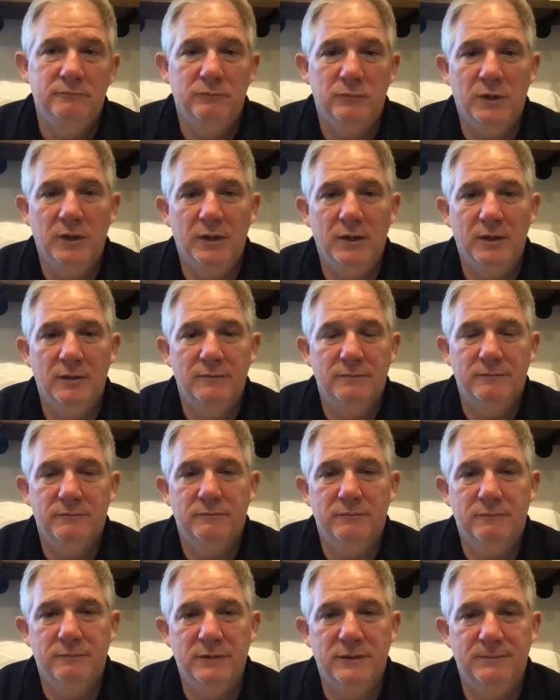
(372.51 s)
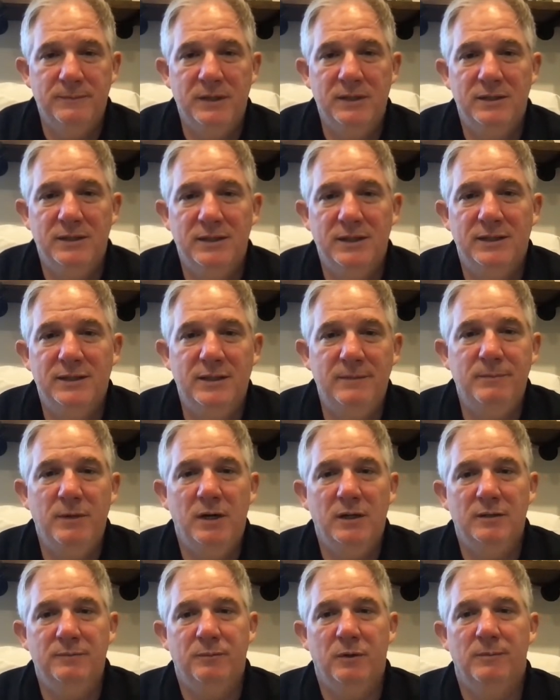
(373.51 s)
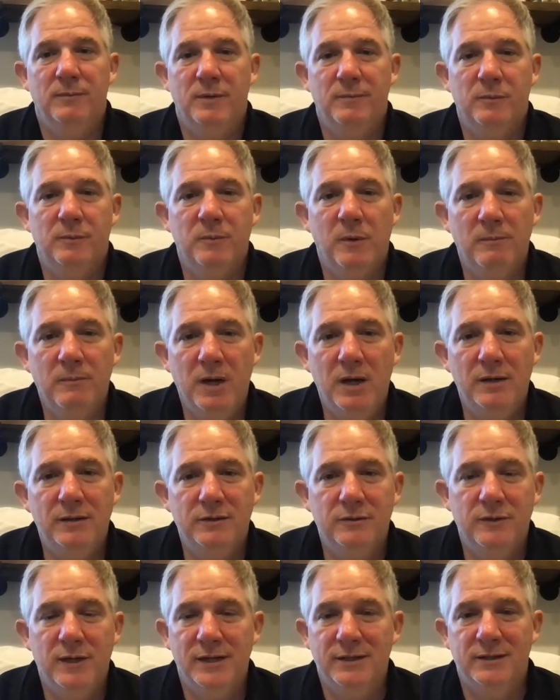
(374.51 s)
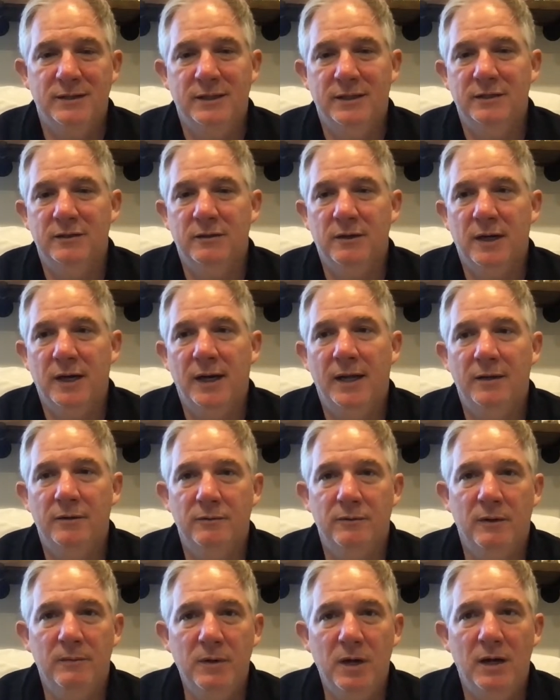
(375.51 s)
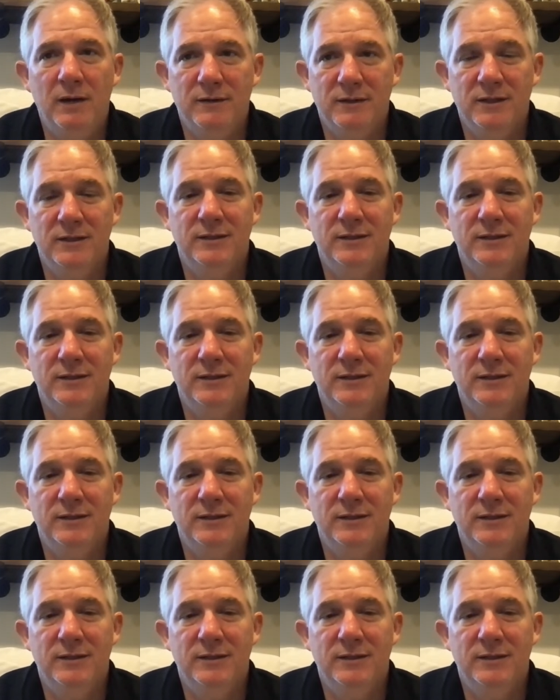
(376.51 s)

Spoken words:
we're going to spend $60 per member per month, so that's $6,000 a month.